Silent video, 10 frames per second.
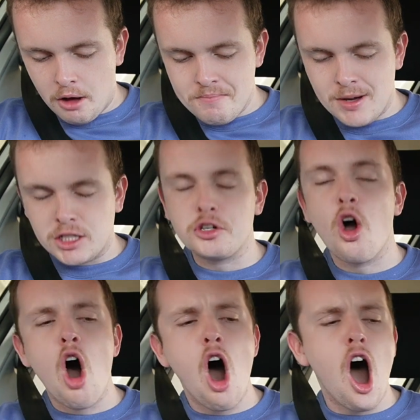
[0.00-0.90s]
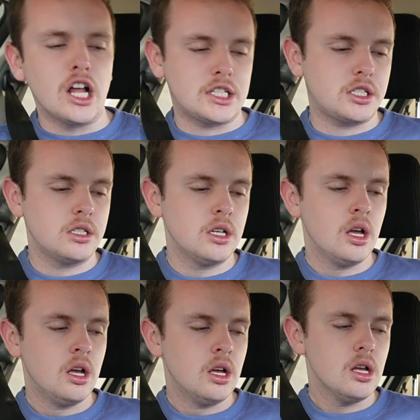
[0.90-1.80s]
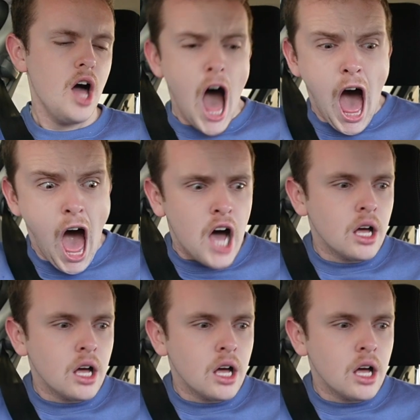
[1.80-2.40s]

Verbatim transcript: on my shorts. Ah!